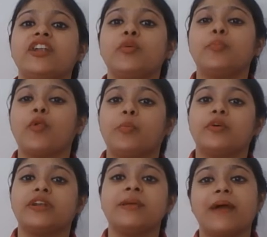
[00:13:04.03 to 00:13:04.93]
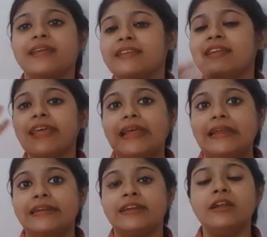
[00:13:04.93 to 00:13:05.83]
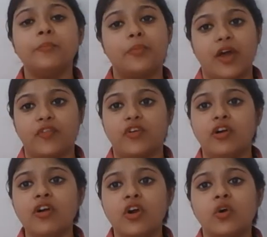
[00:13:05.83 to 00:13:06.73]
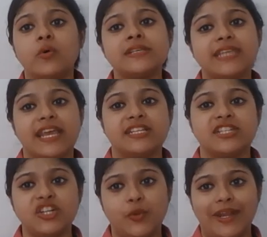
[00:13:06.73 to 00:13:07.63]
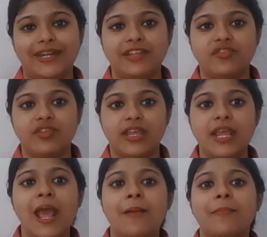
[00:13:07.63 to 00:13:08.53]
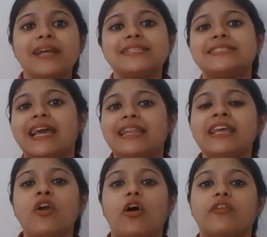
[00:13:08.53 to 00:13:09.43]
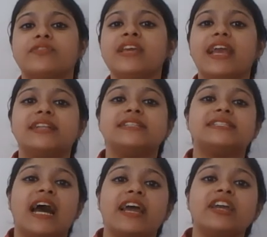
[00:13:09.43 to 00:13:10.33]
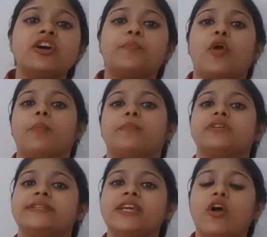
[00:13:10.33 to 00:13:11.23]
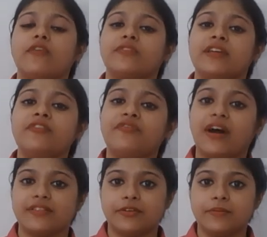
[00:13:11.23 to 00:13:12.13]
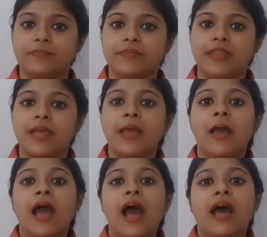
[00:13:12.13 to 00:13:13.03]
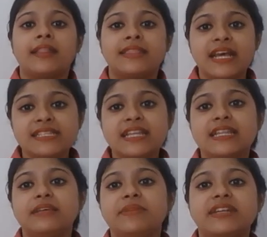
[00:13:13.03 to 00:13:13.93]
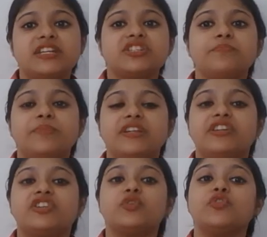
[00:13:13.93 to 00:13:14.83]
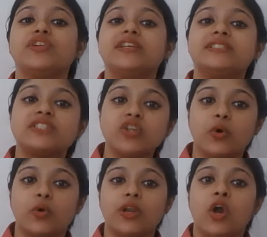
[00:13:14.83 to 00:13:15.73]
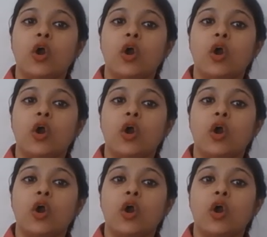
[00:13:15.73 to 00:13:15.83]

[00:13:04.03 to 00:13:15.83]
to property by their elder brother, who is aged 23, by selling off the entire property of their father. Thus, the limitation period to restore